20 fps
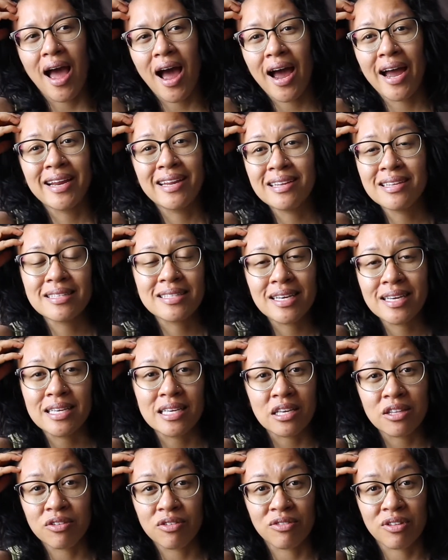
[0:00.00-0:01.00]
I didn't like
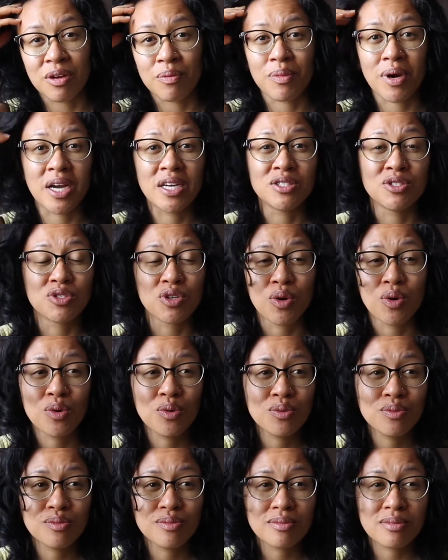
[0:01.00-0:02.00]
either of them. I
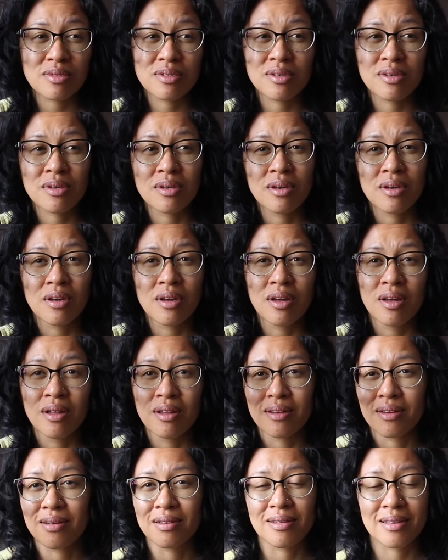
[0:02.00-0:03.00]
don't
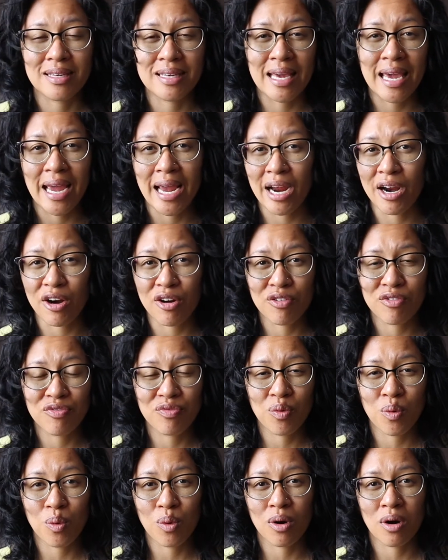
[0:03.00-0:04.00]
care
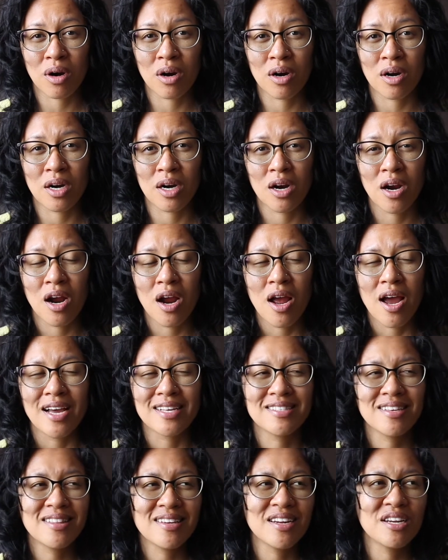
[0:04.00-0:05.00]
for
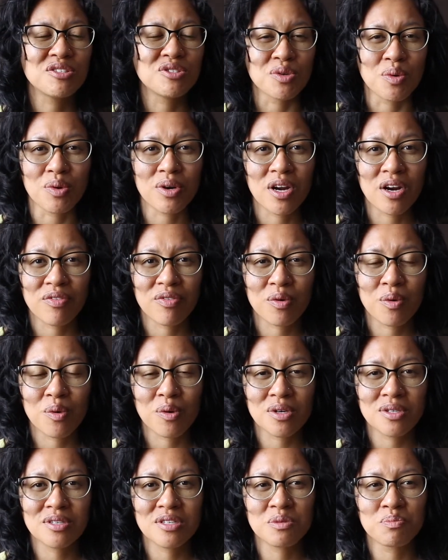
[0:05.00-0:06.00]
it's not that I don't care for
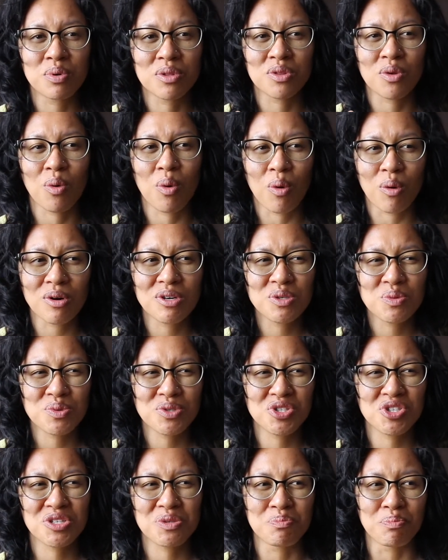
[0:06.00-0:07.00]
horses, but the horse
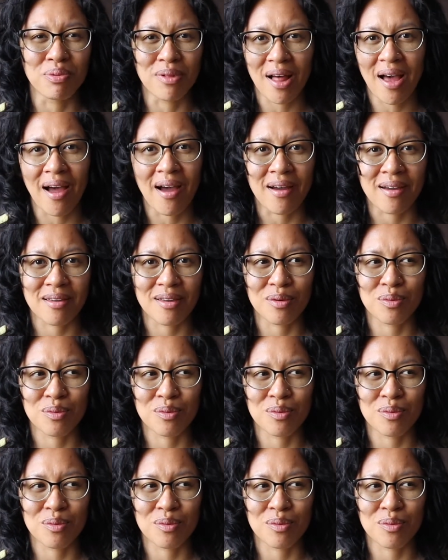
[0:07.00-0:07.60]
was just black.